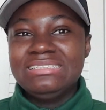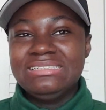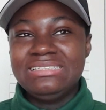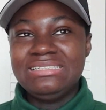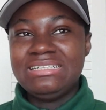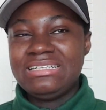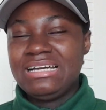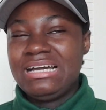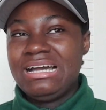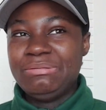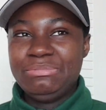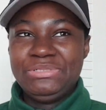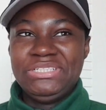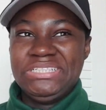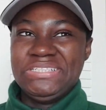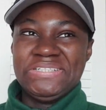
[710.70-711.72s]
Oh, I'm
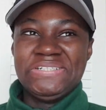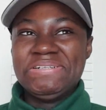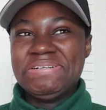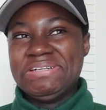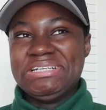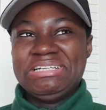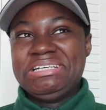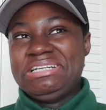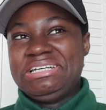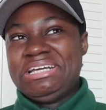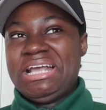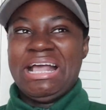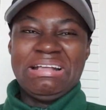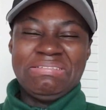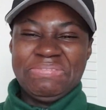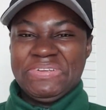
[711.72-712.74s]
showing it.
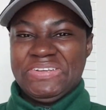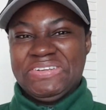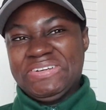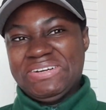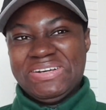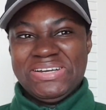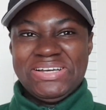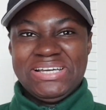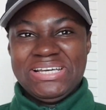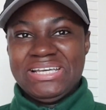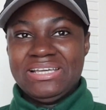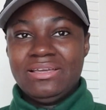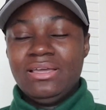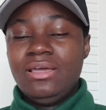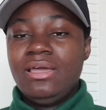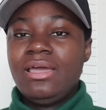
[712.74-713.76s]
I'm showing
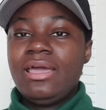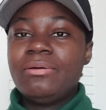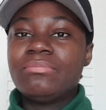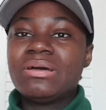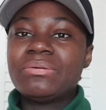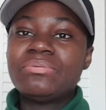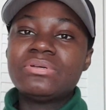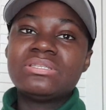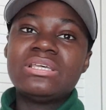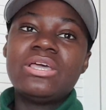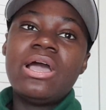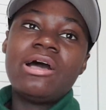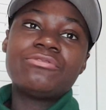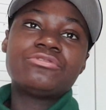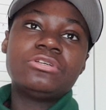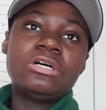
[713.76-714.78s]
it. And my boss said, you
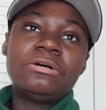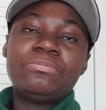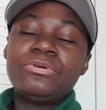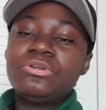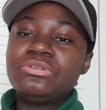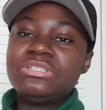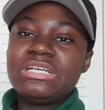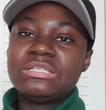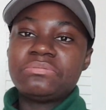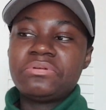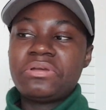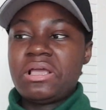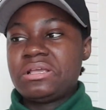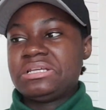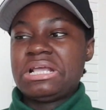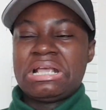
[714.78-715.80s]
have to apologize when
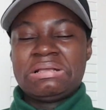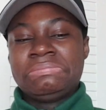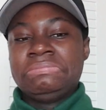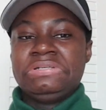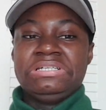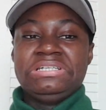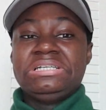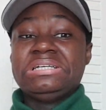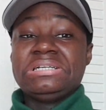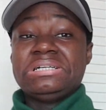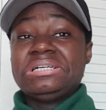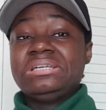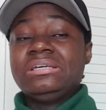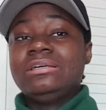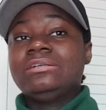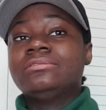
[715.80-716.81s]
I am
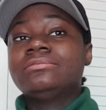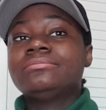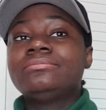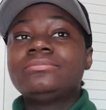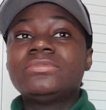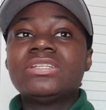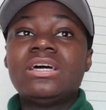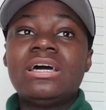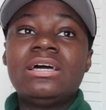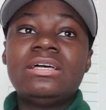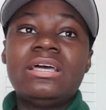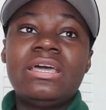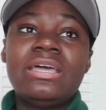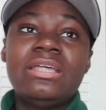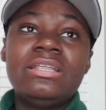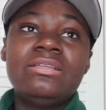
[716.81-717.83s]
showing it. I,
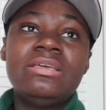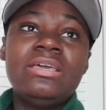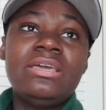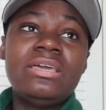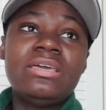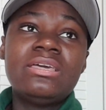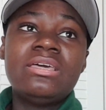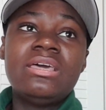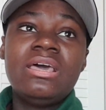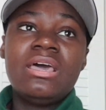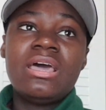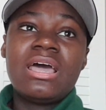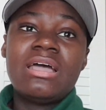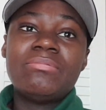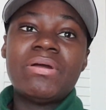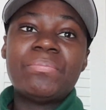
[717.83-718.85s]
and he
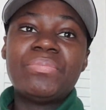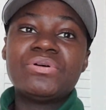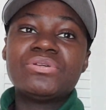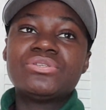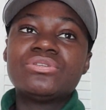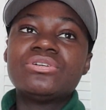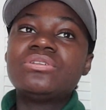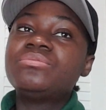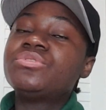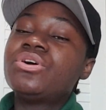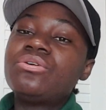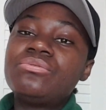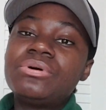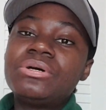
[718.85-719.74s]
and my boss told him, don't